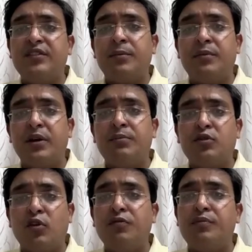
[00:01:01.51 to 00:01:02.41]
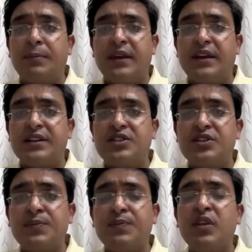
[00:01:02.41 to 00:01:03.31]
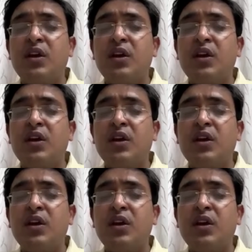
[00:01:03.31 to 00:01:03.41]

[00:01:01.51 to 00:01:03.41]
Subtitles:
the symptoms of BPH.